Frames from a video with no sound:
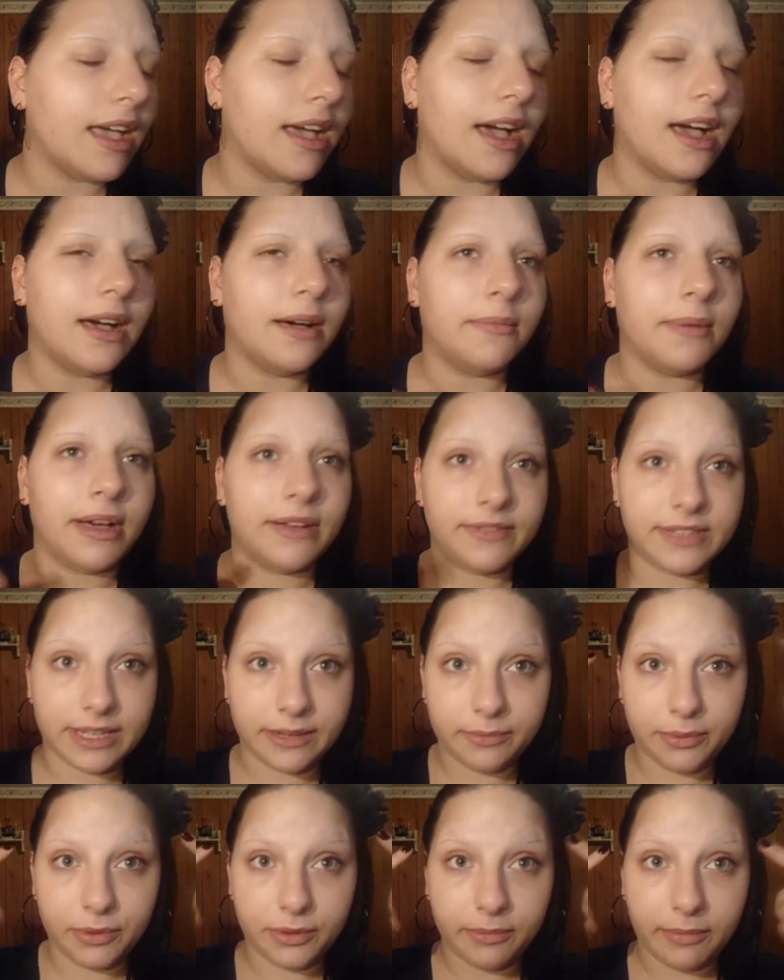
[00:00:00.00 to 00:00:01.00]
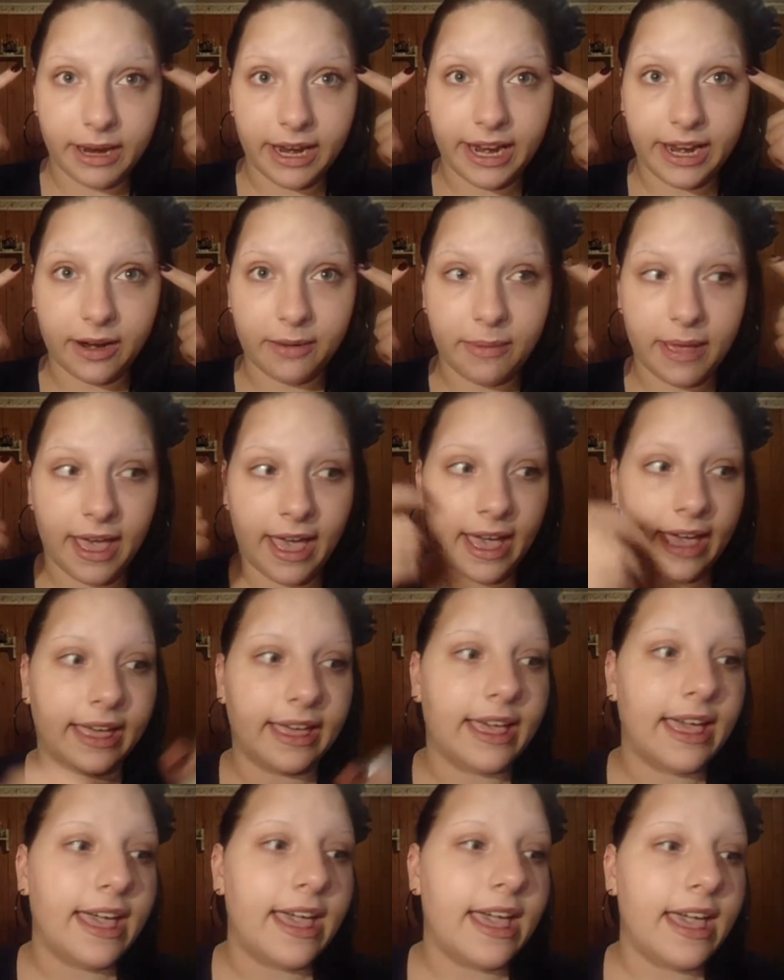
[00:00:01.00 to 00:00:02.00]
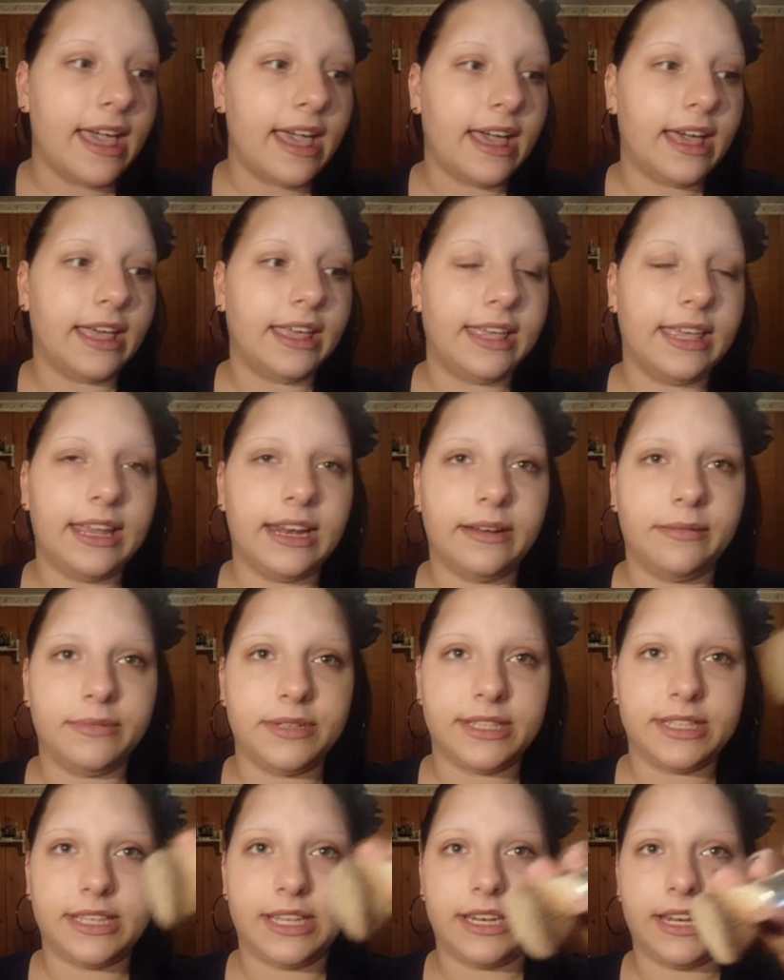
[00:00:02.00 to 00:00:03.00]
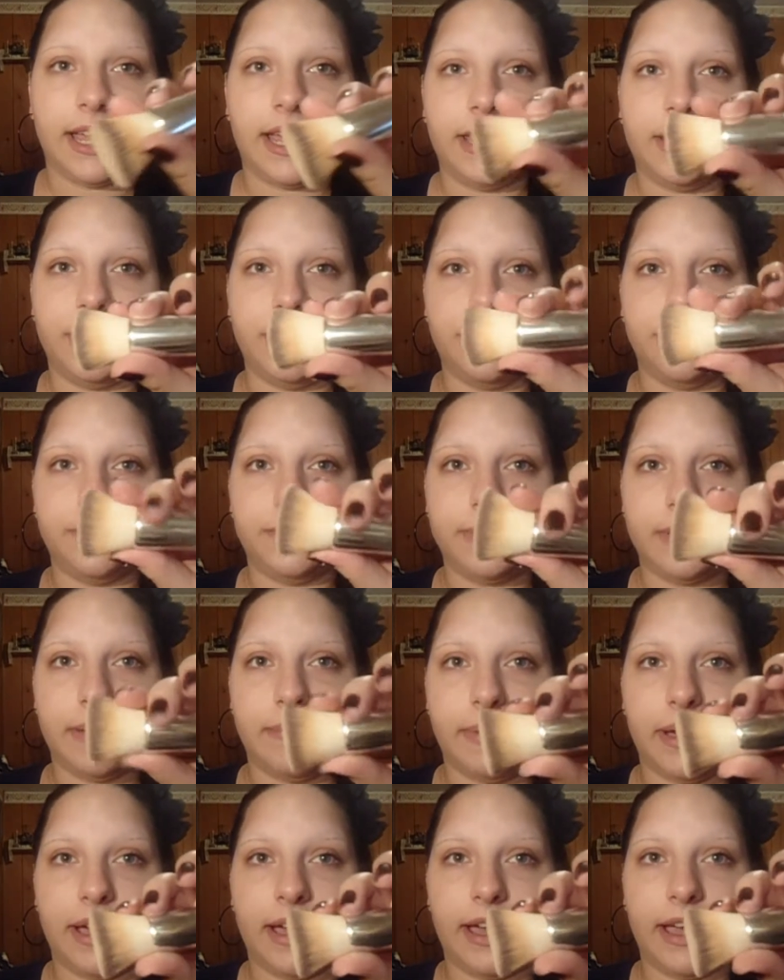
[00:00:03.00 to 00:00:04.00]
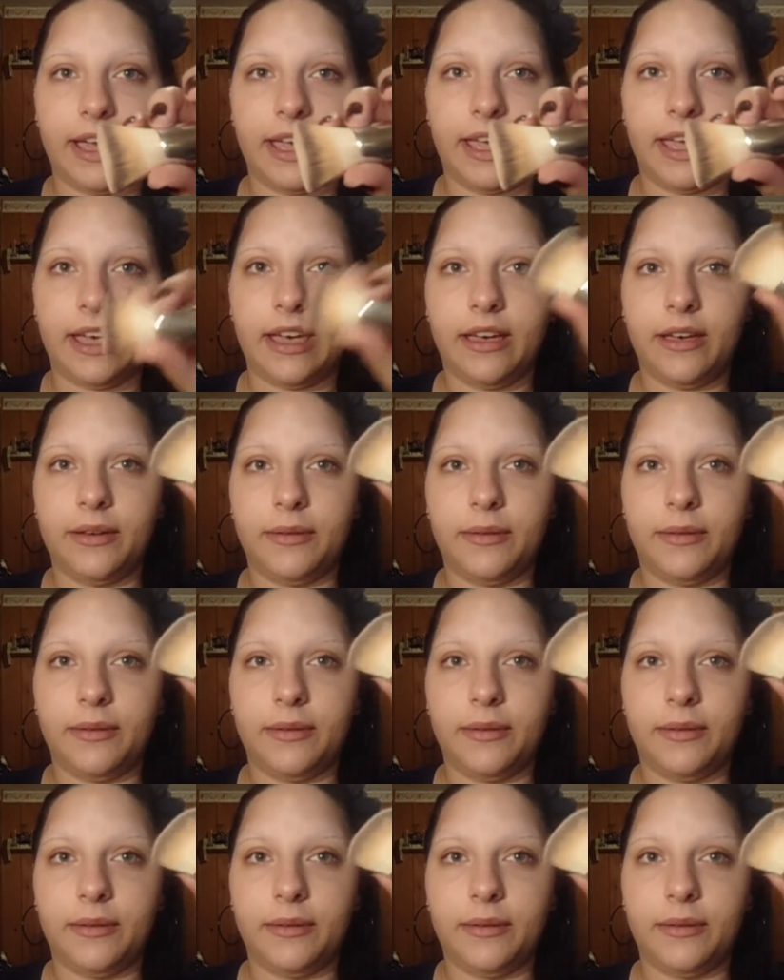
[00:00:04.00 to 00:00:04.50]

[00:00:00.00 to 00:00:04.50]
I've done pulled my hair back. Again, I'm just going to use my